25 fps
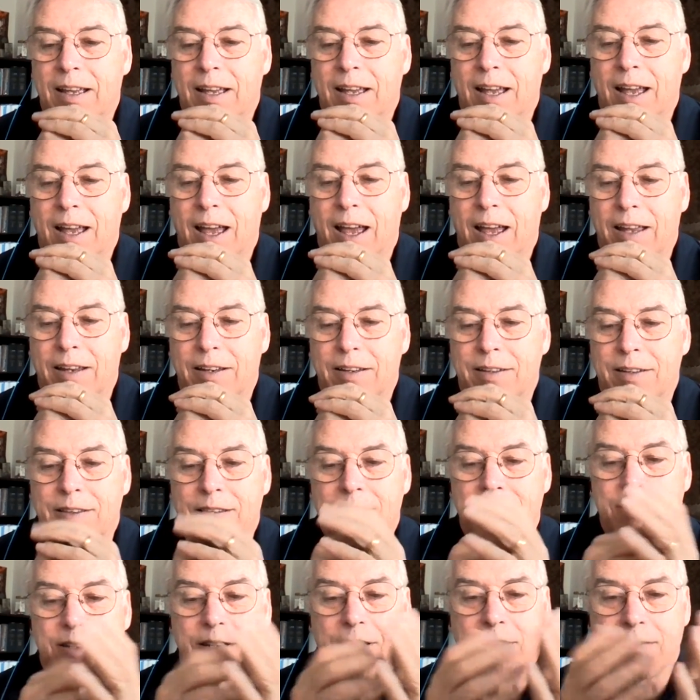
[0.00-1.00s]
And
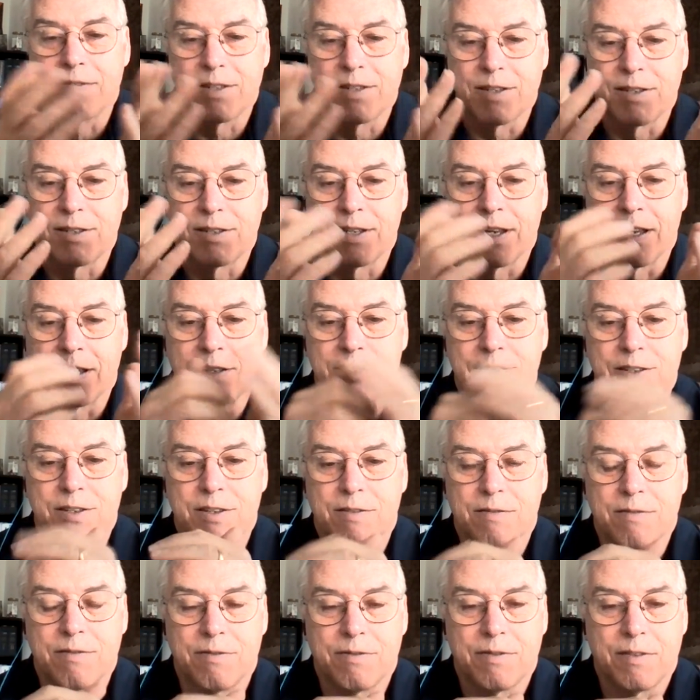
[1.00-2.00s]
this gives a sense
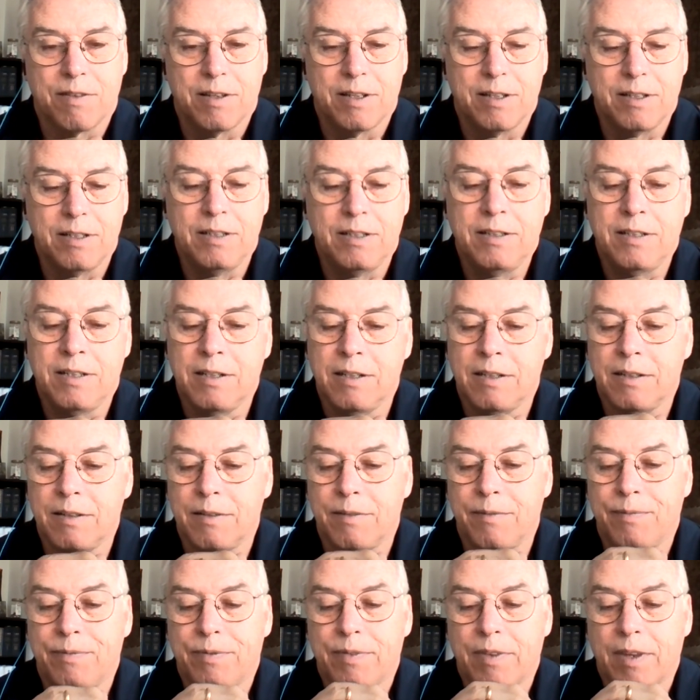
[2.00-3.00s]
of
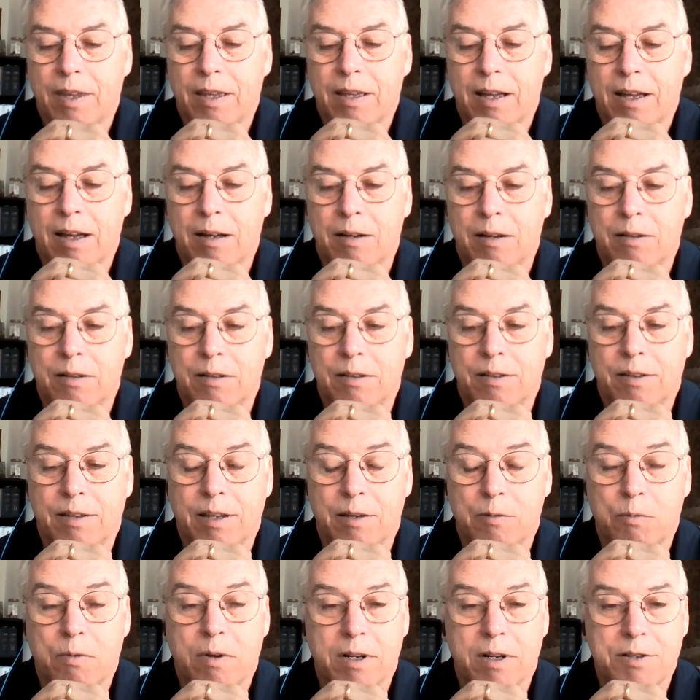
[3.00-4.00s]
how
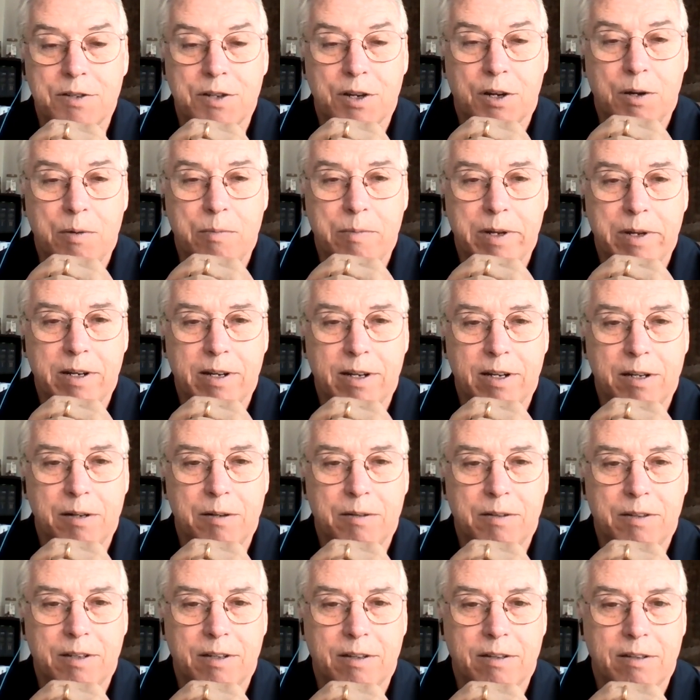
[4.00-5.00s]
that one has
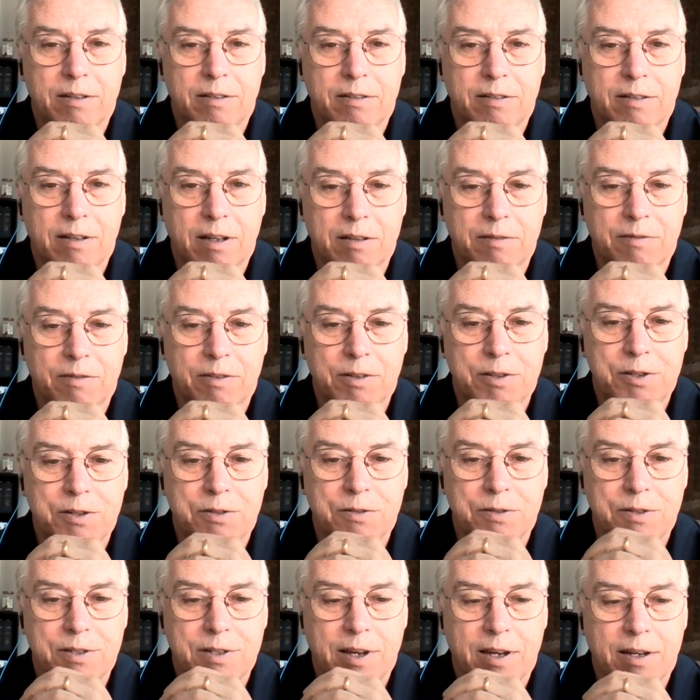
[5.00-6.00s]
accumulated
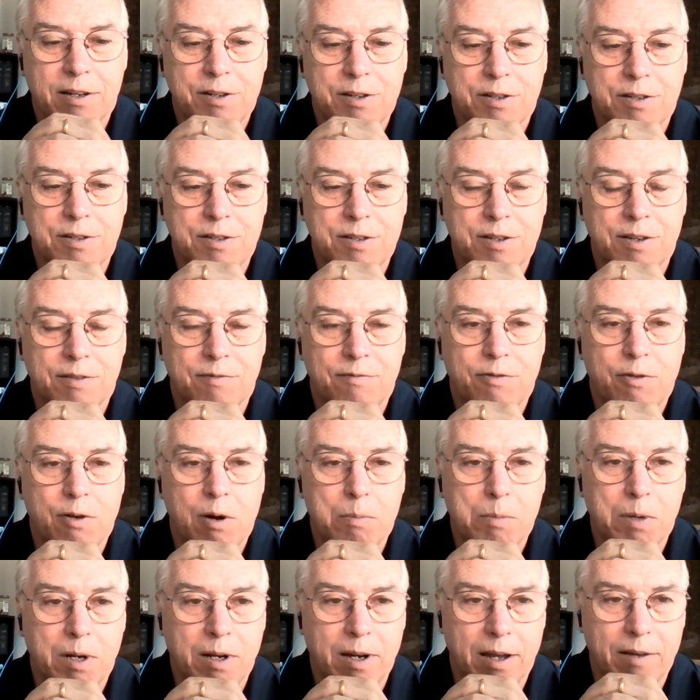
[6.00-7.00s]
non-virtuous actions in
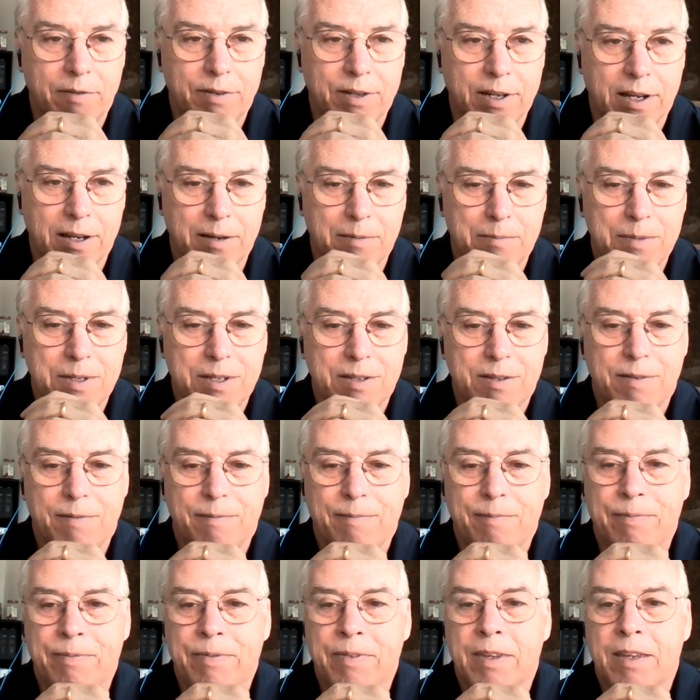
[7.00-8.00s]
former lifetimes.
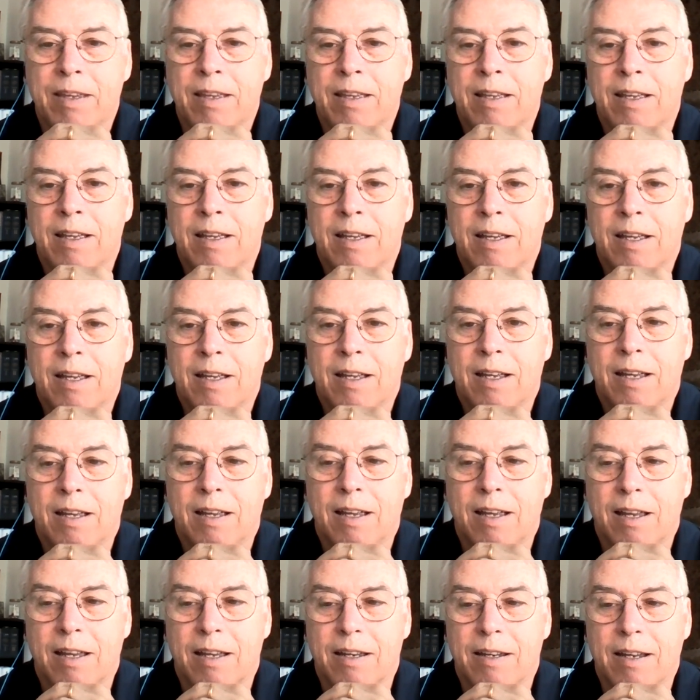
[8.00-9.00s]

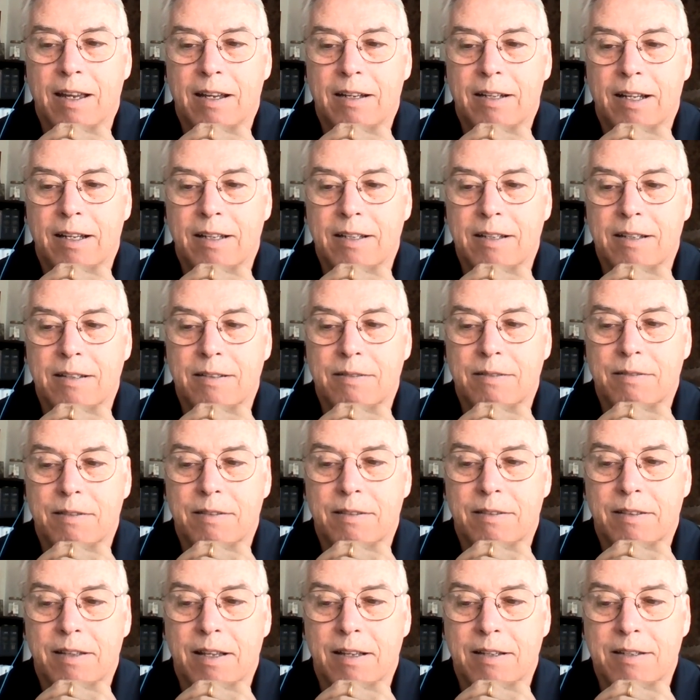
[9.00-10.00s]
And how,
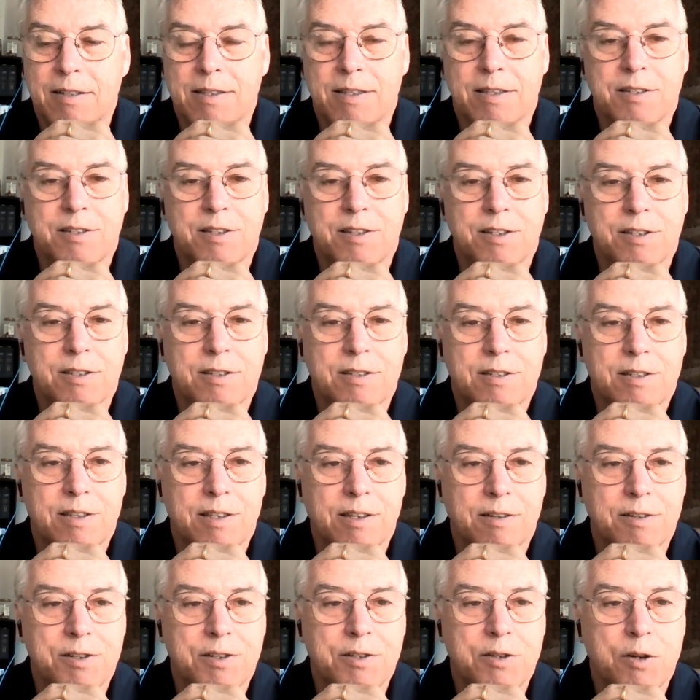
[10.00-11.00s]
as
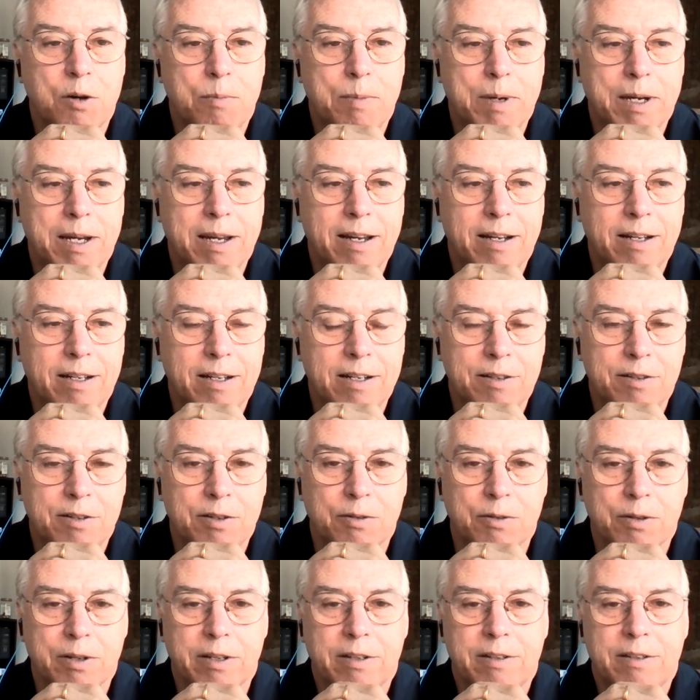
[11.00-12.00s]
there's no beginning
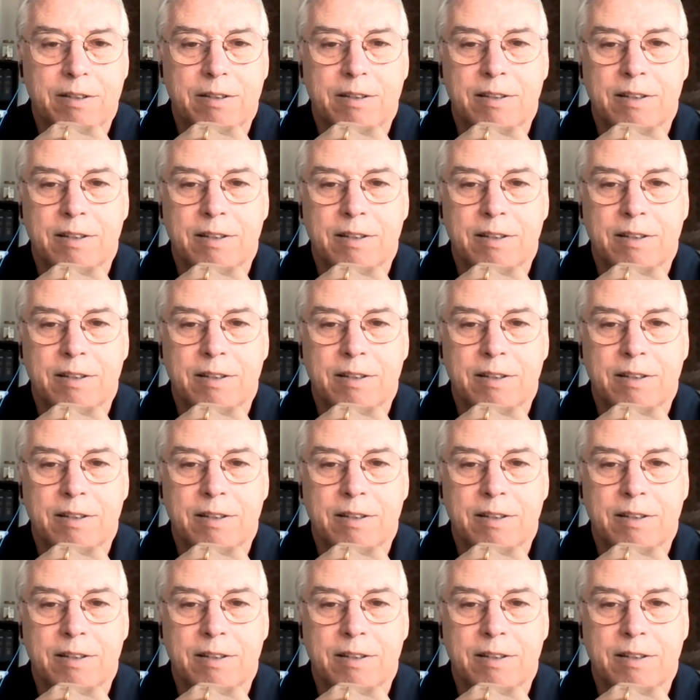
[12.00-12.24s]
to it,